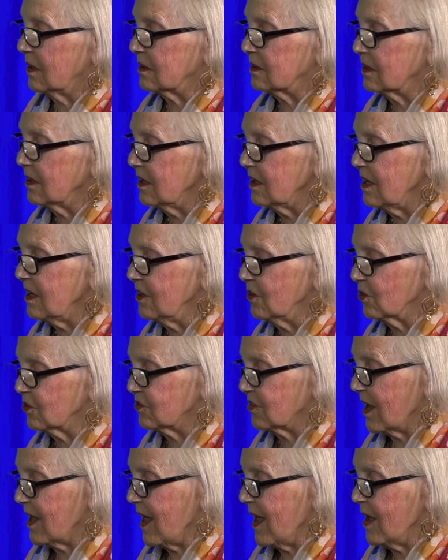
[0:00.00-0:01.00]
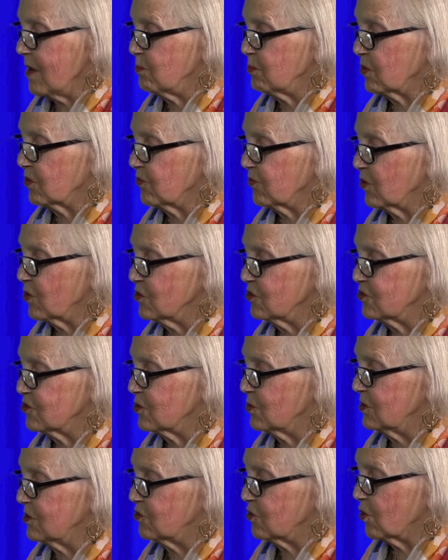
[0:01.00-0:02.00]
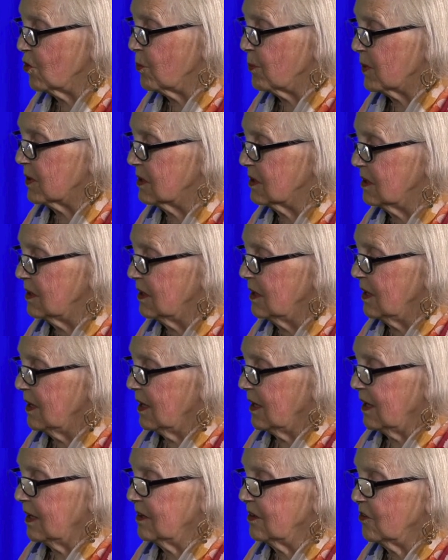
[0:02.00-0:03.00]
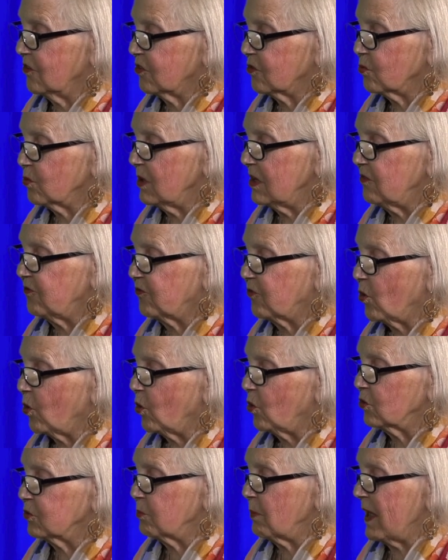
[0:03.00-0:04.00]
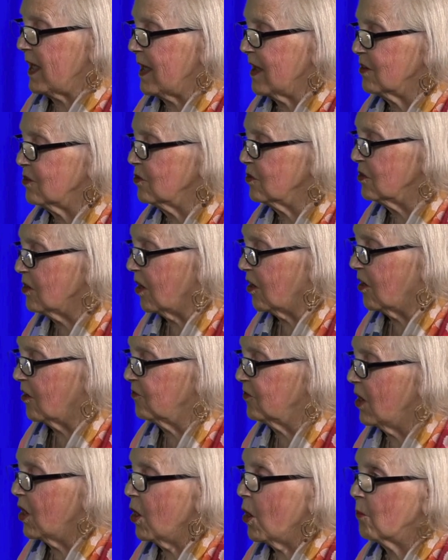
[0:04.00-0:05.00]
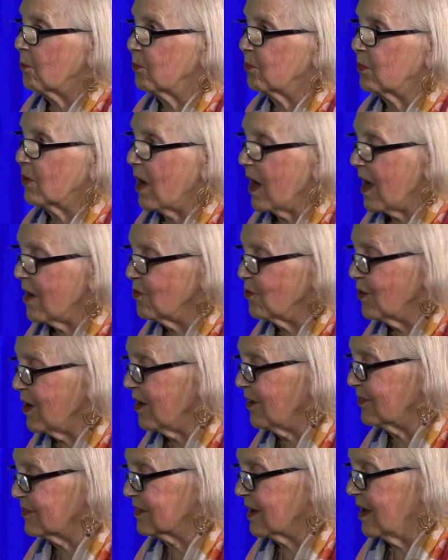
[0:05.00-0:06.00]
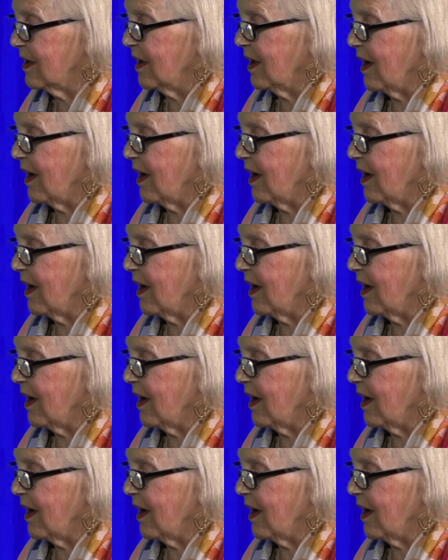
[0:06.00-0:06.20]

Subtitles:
Linear time prefers to interpret it in a threefold pattern of progress,